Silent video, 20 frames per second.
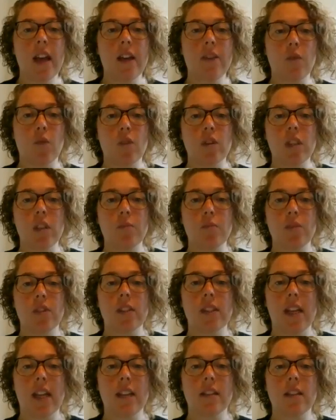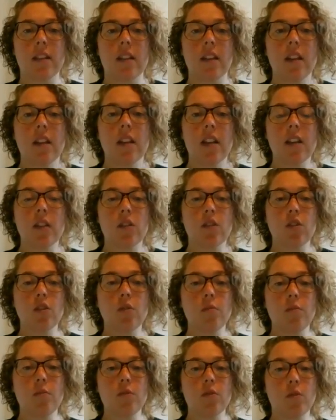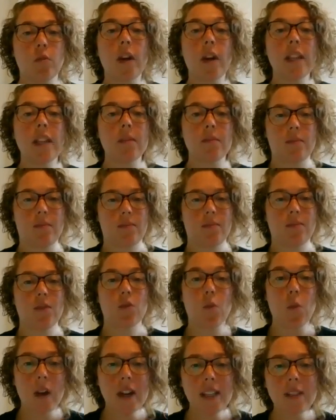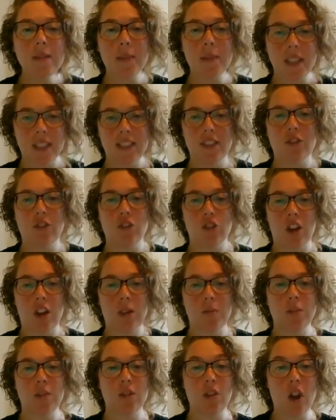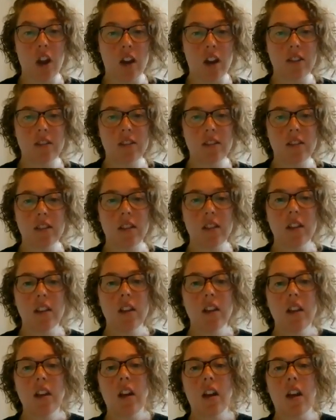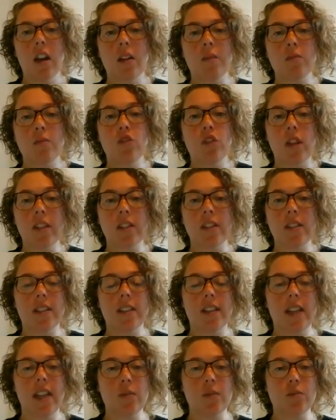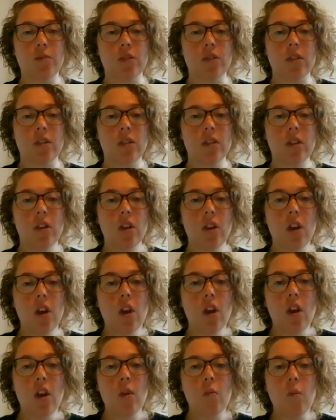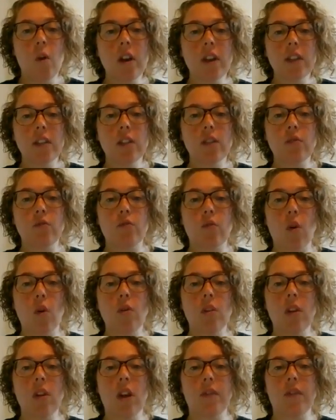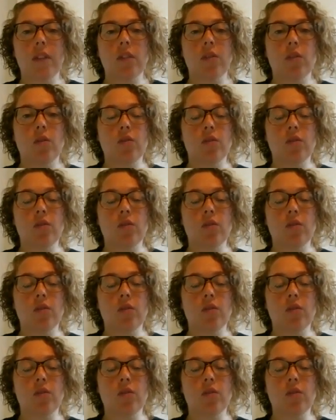at 14% and 20 million jobs lost just in April. What could the role of